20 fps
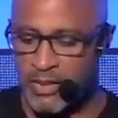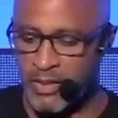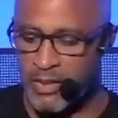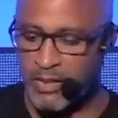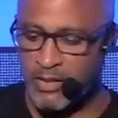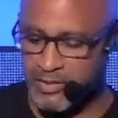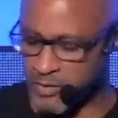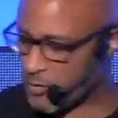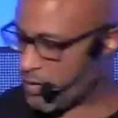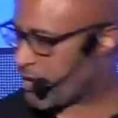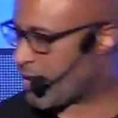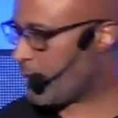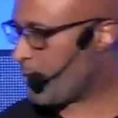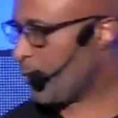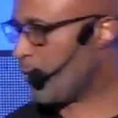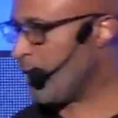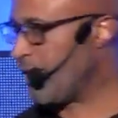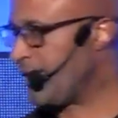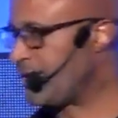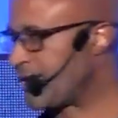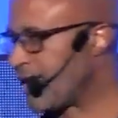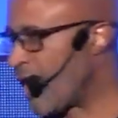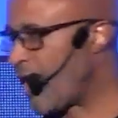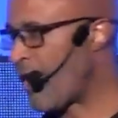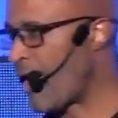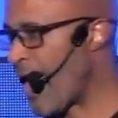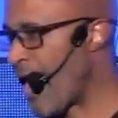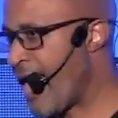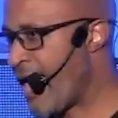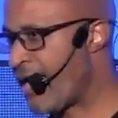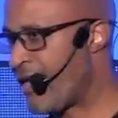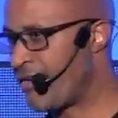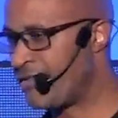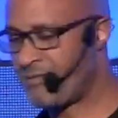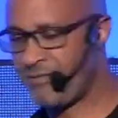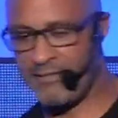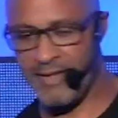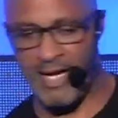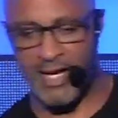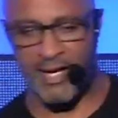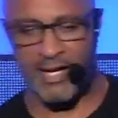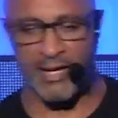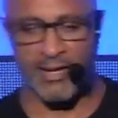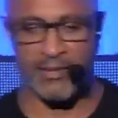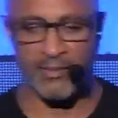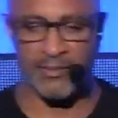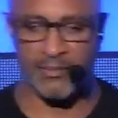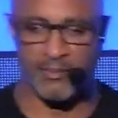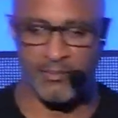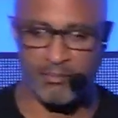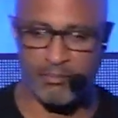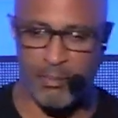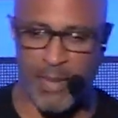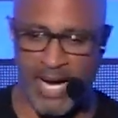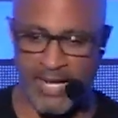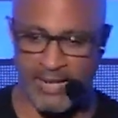So in a couple weeks, I'll have my